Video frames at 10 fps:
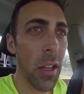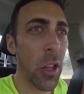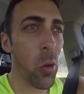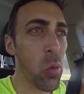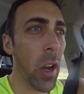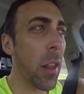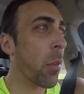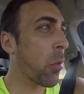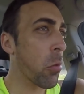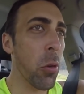you're
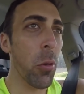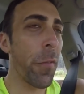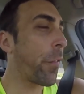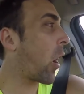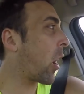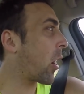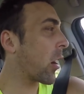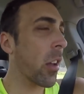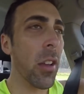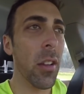running through
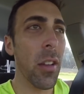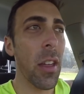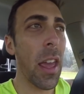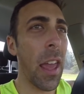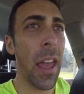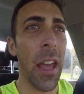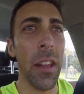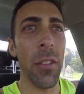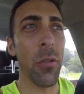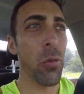fog
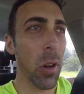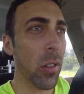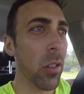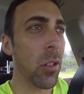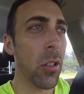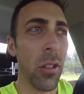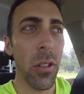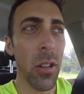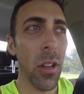and drizzle,